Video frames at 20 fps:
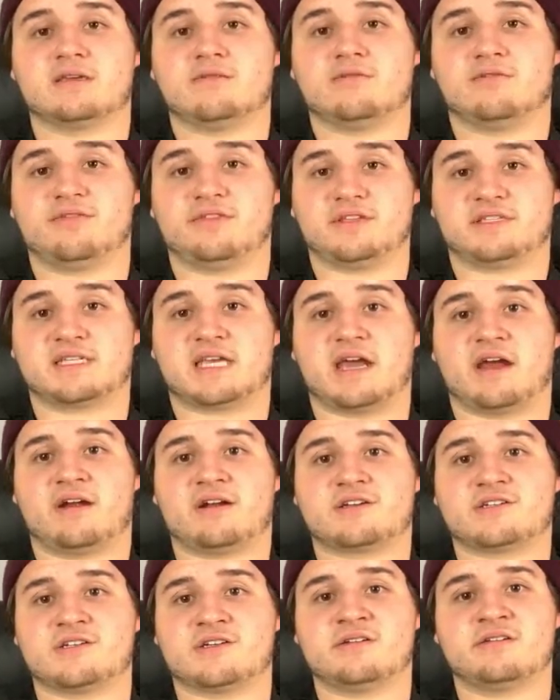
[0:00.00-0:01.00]
with this
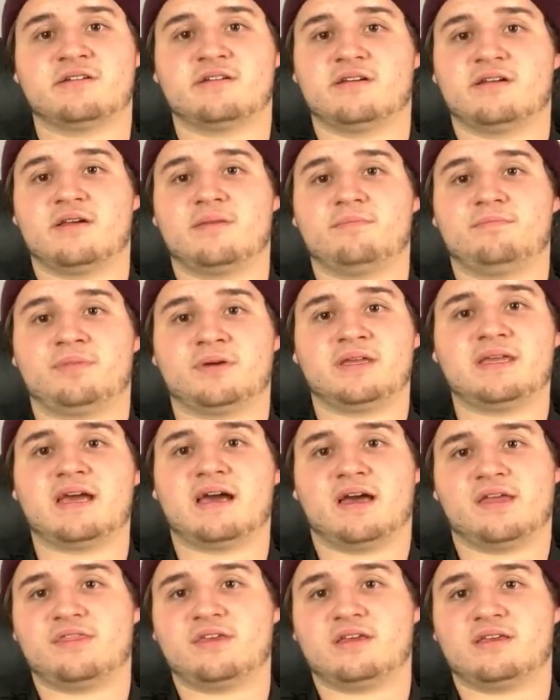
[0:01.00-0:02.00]
character. But yeah,
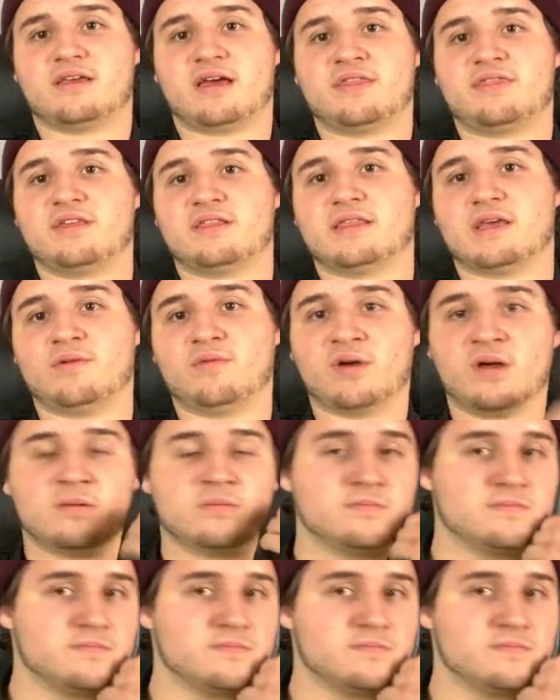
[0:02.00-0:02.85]
I think they will.